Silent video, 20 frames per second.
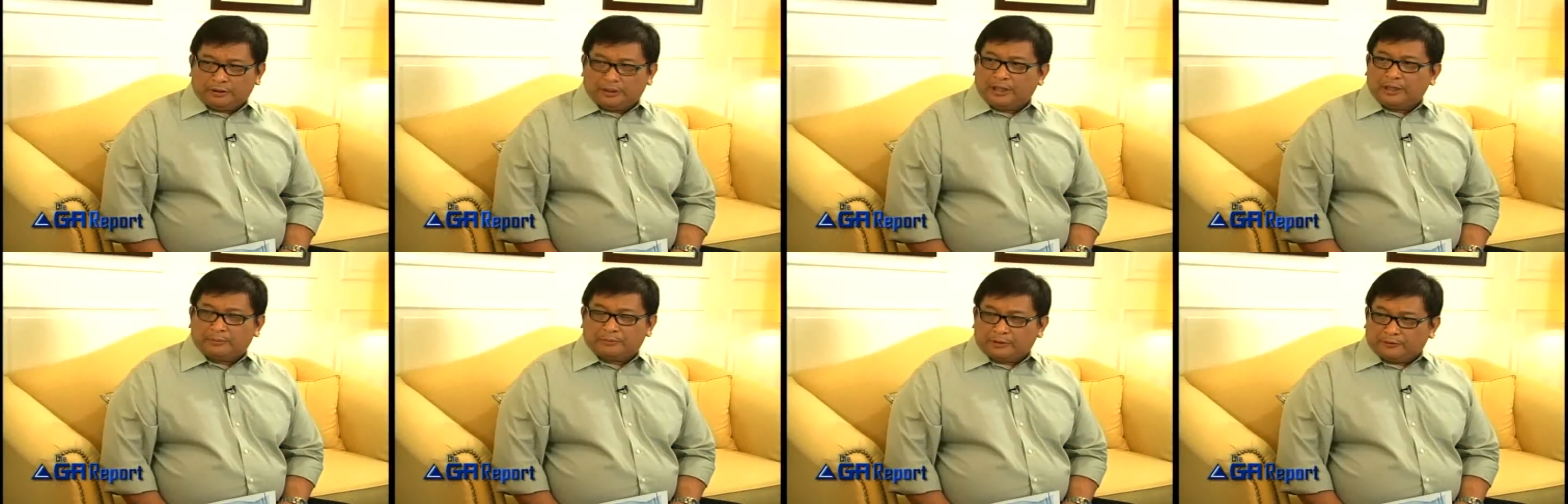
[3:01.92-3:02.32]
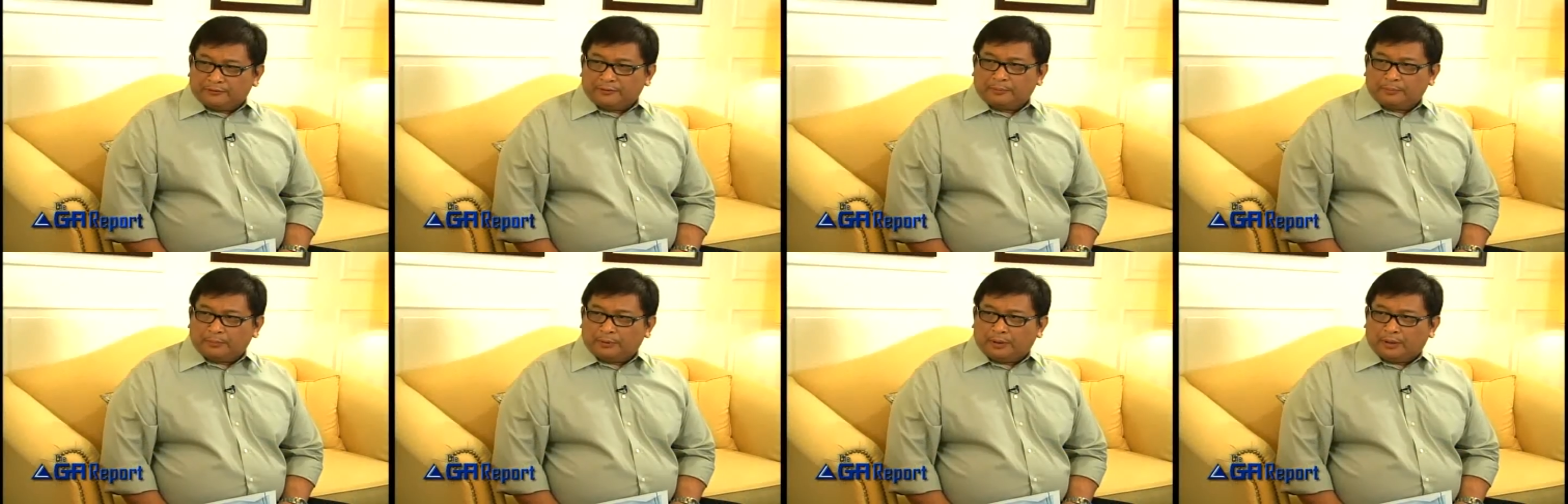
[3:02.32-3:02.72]
the number of
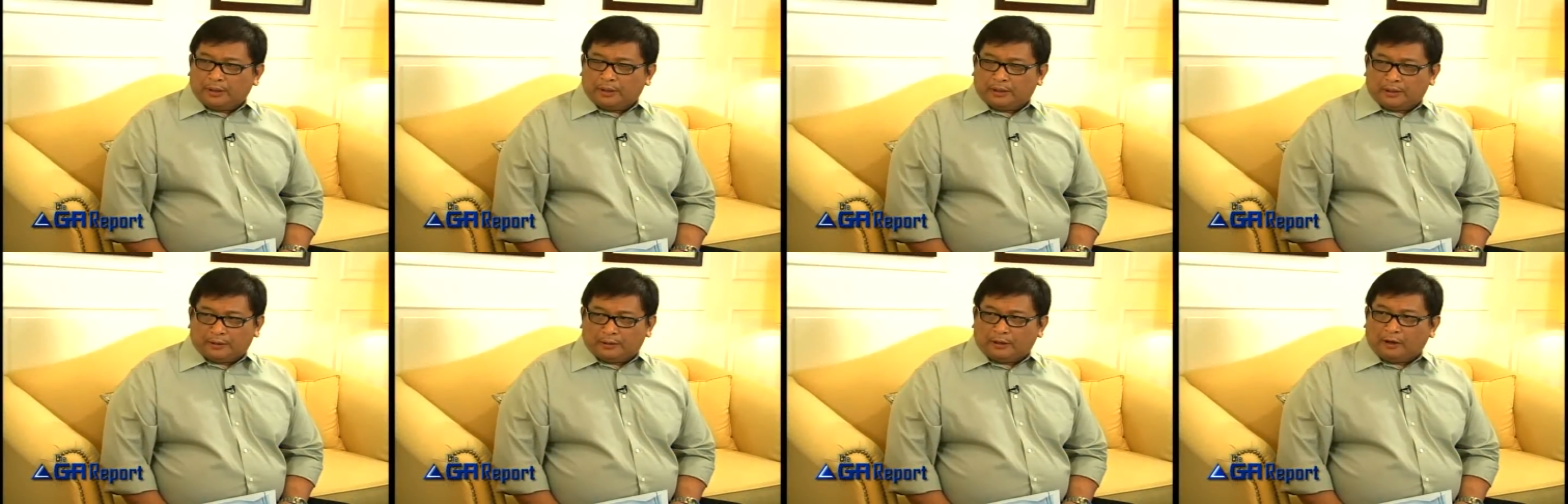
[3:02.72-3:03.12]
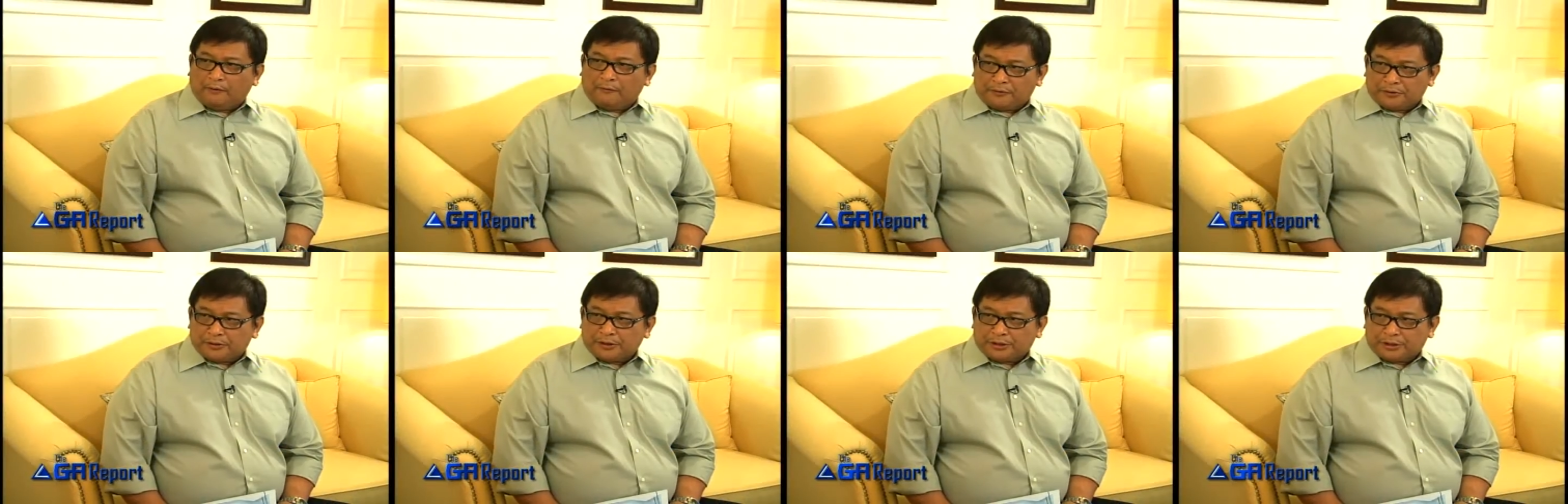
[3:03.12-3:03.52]

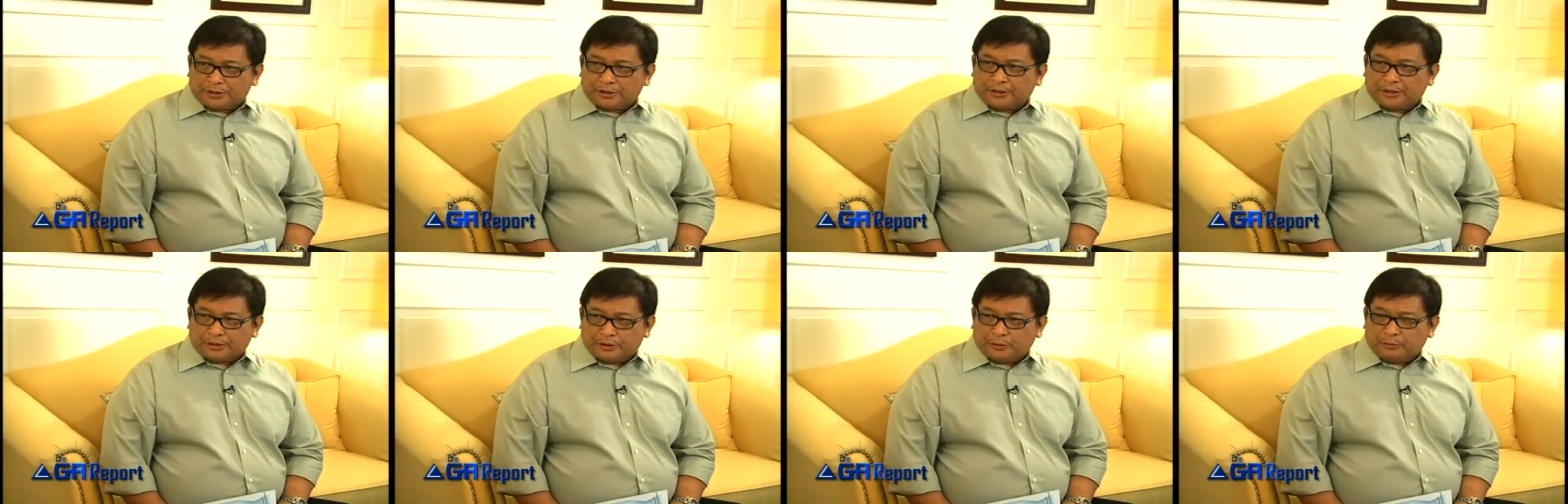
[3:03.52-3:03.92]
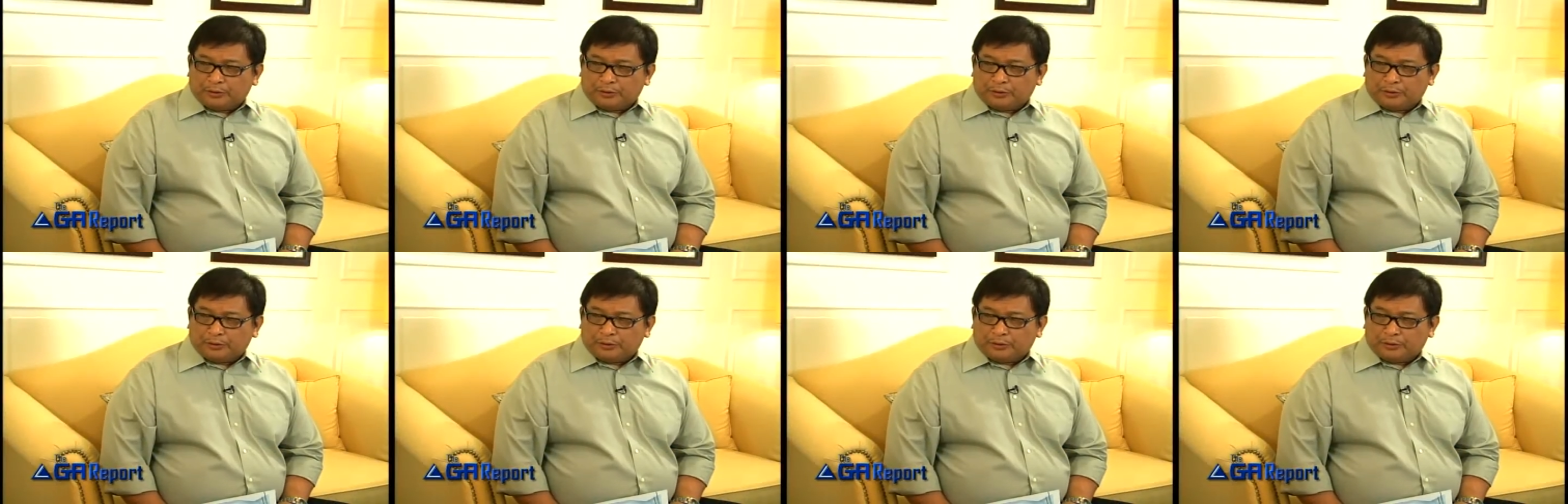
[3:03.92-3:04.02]
officers that you